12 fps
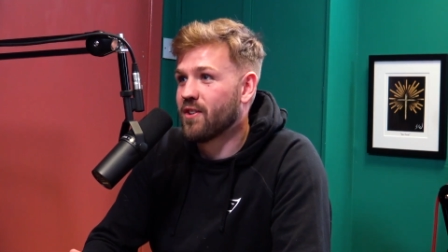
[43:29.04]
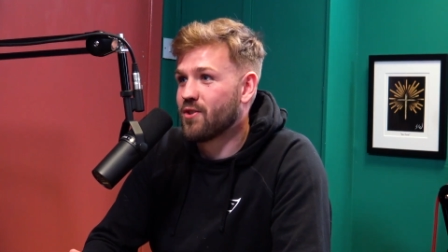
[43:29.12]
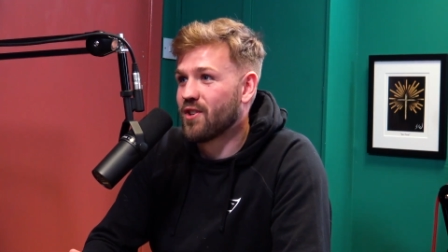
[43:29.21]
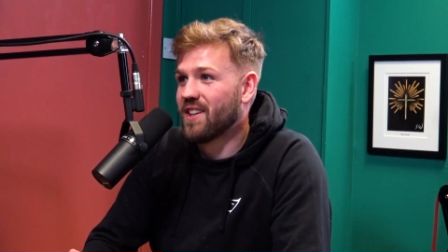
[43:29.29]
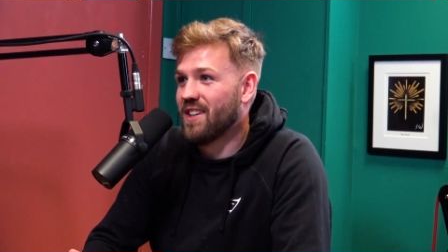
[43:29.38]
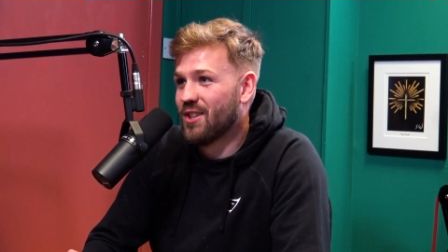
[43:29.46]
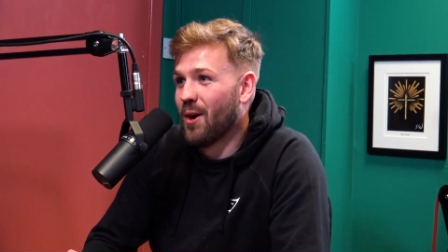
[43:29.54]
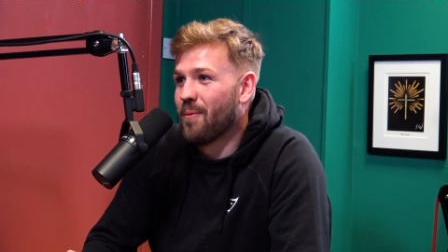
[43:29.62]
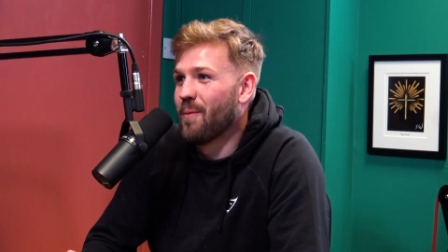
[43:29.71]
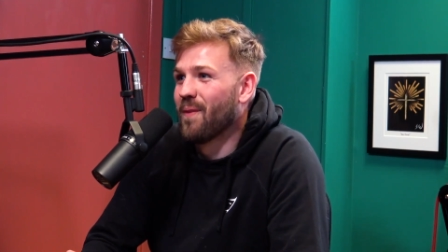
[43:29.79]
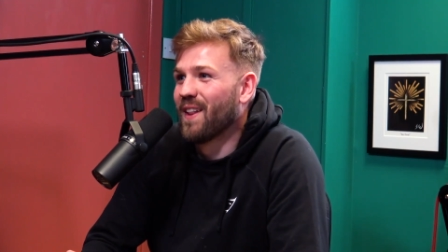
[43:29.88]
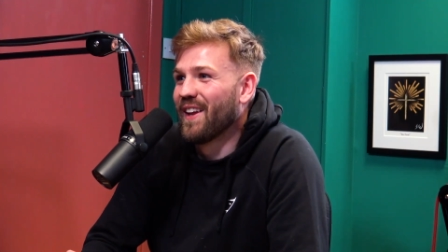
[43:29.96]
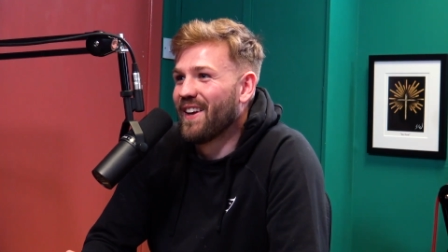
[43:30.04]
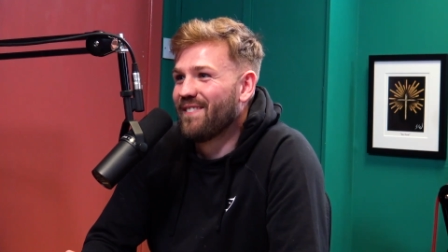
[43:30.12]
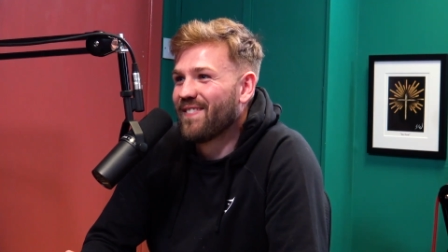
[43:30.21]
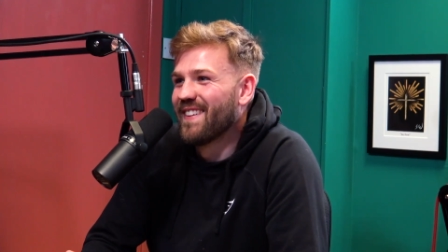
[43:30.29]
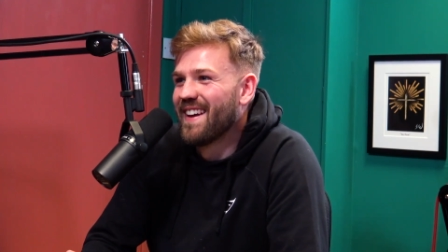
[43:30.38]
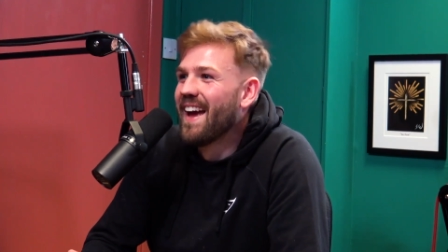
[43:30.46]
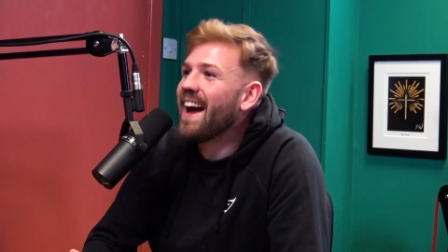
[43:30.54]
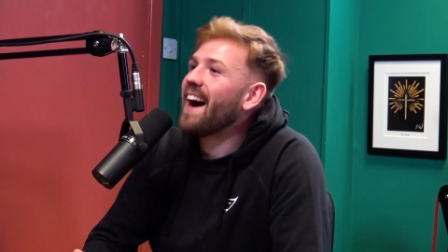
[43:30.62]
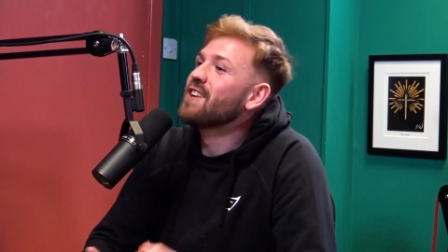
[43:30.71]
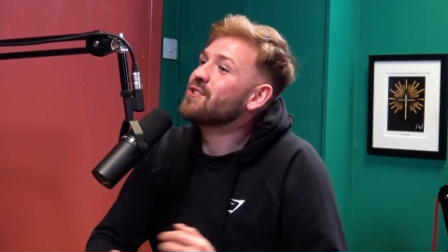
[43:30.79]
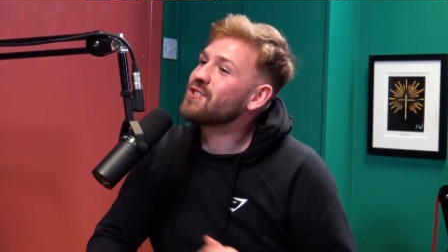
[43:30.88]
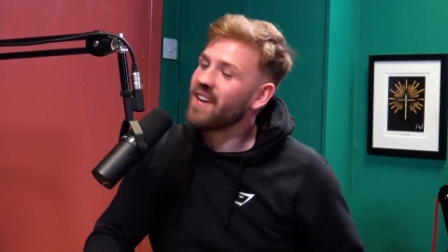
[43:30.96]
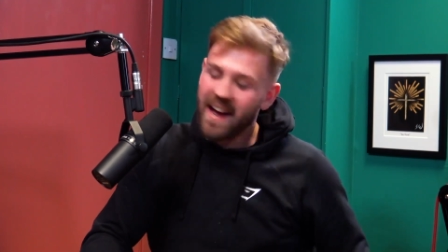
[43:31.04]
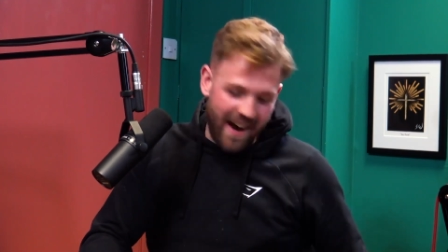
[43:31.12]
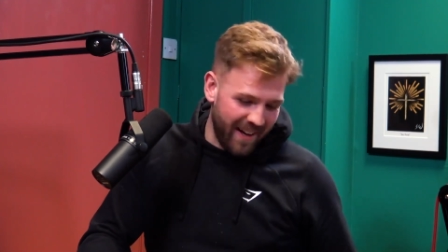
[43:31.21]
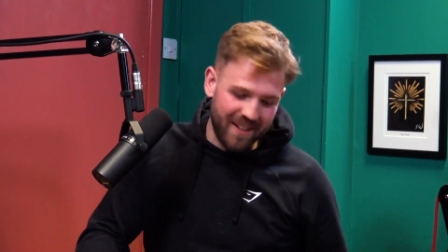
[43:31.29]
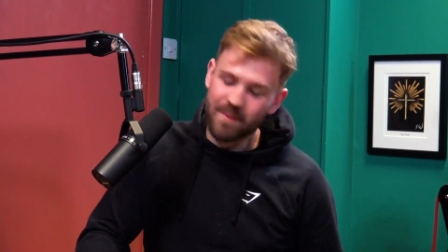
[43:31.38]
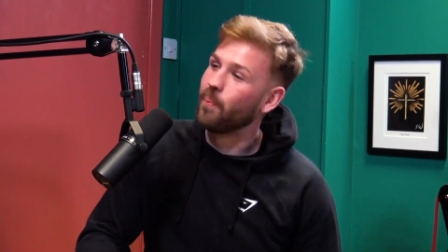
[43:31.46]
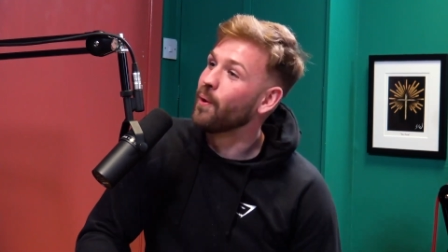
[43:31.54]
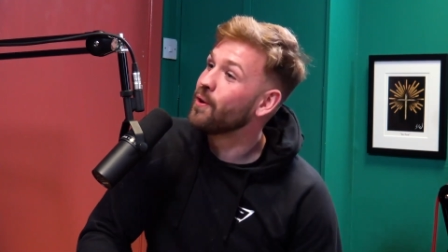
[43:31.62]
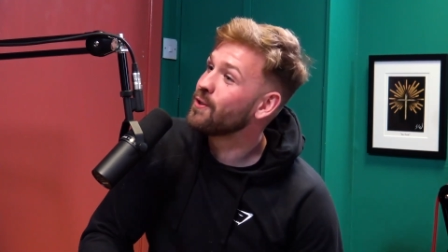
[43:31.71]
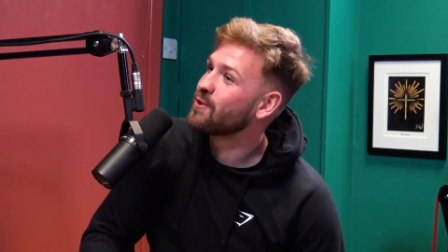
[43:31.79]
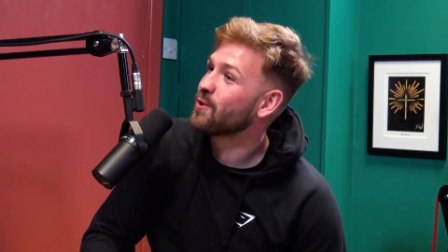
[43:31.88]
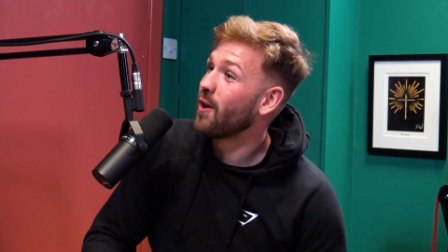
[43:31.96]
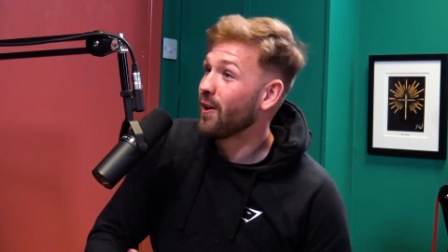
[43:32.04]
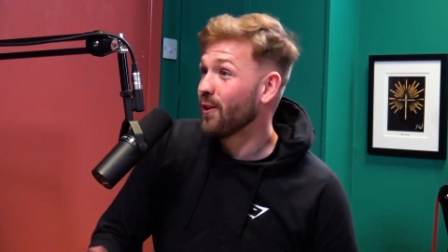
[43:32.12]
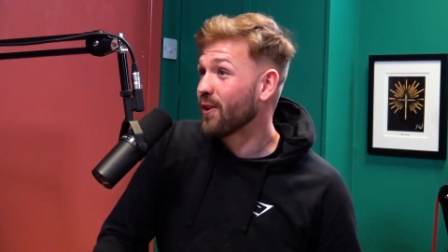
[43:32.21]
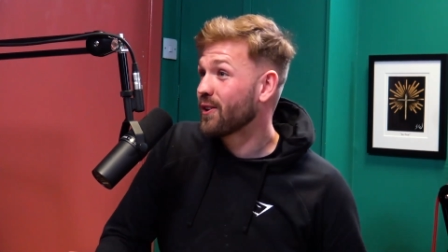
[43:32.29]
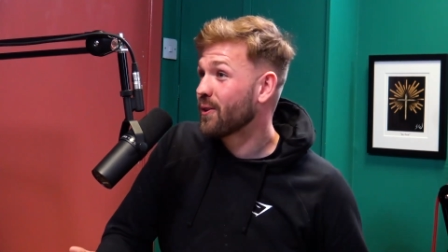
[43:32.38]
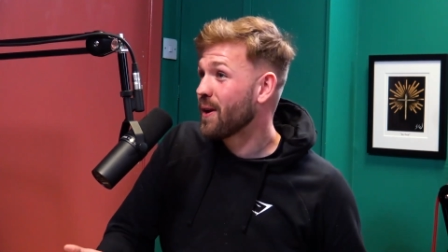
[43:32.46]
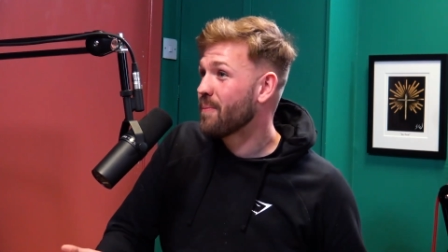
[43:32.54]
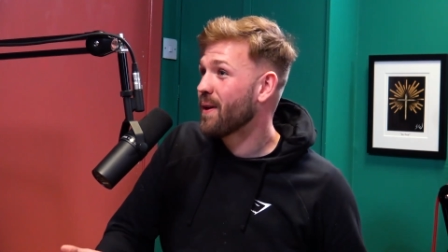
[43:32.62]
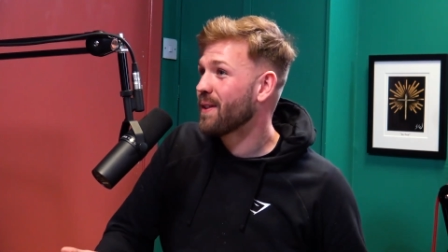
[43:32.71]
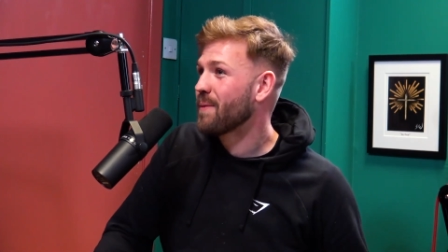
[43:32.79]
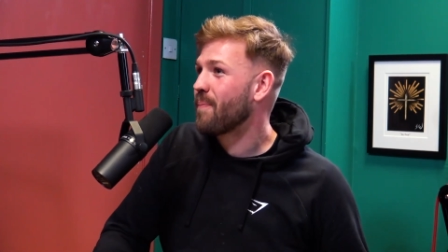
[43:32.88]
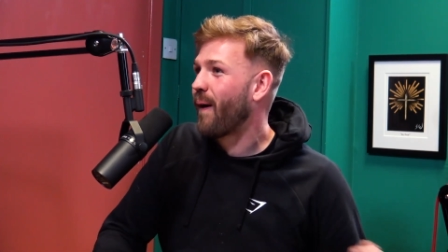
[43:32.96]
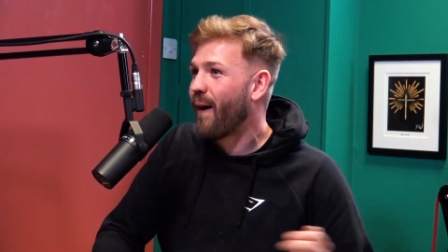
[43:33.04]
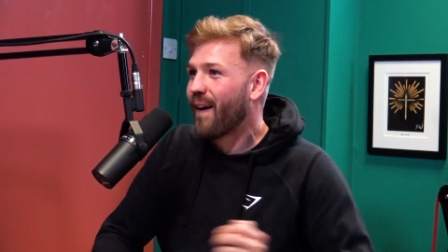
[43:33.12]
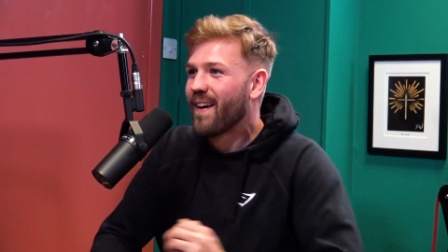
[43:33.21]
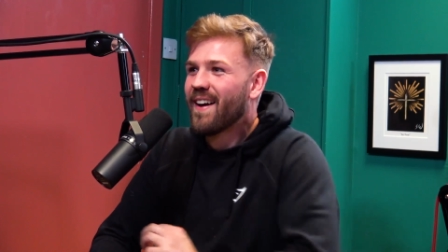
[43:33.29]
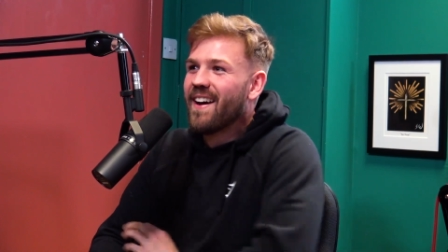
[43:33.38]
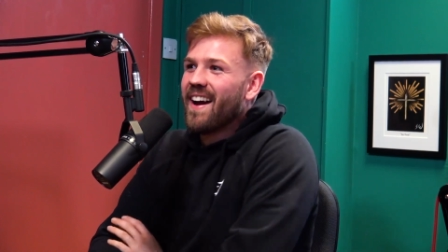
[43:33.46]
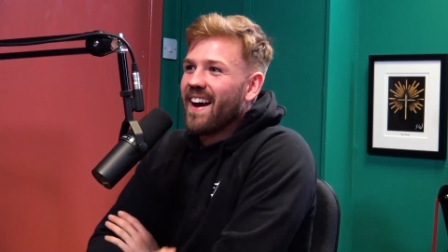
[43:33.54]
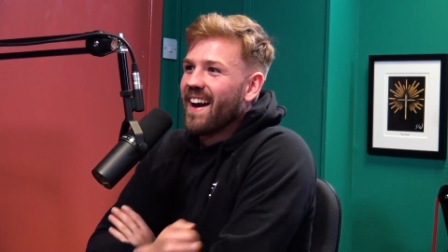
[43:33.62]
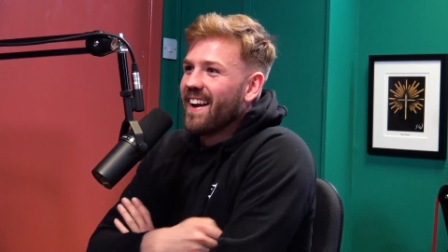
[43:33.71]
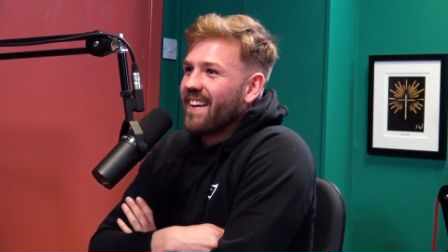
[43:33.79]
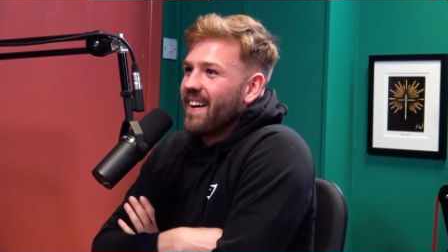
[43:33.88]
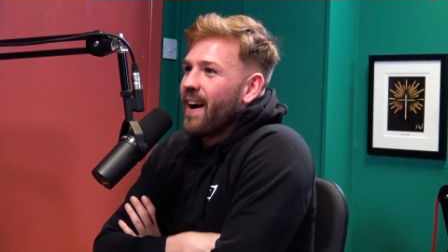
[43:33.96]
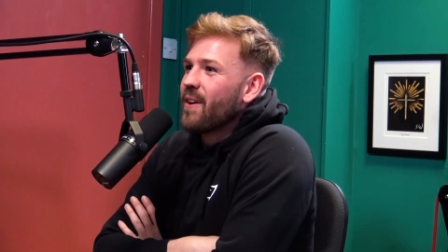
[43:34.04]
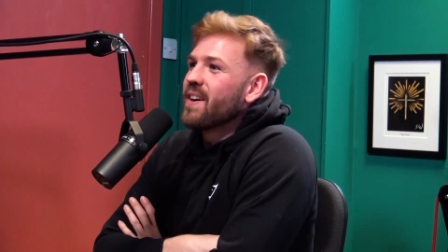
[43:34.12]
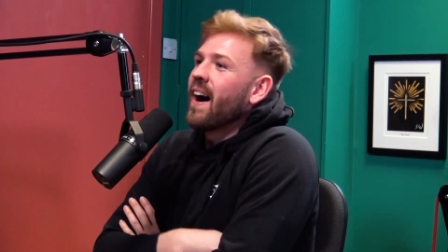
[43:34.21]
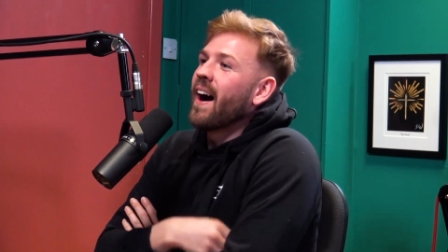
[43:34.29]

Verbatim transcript: trade job in my life. I just I had the boot, so I looked a wee yeah, bit the yeah, part, and I, yeah.